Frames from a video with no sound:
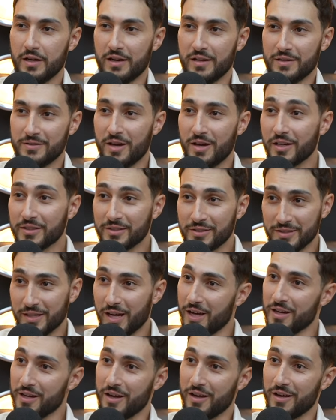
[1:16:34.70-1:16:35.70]
Dr.
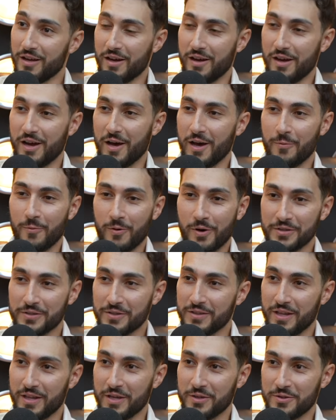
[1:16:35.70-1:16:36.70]
Nahla, I want to
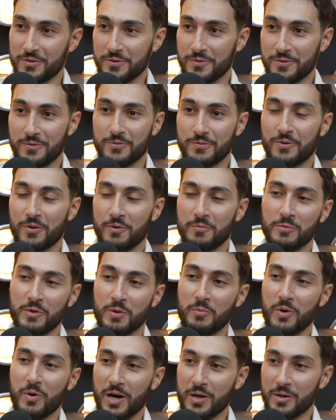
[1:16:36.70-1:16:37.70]
thank you from the
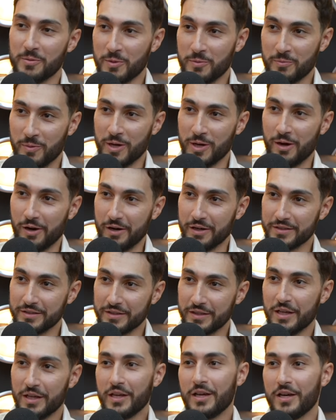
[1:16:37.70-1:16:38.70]
bottom of my heart
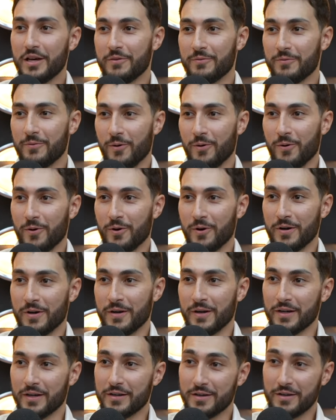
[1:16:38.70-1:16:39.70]
for
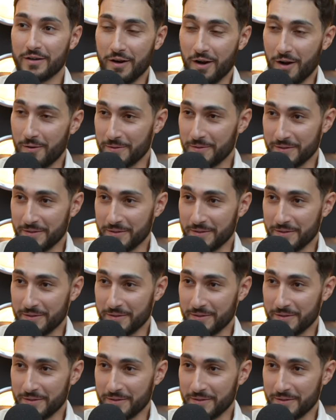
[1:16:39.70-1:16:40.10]
coming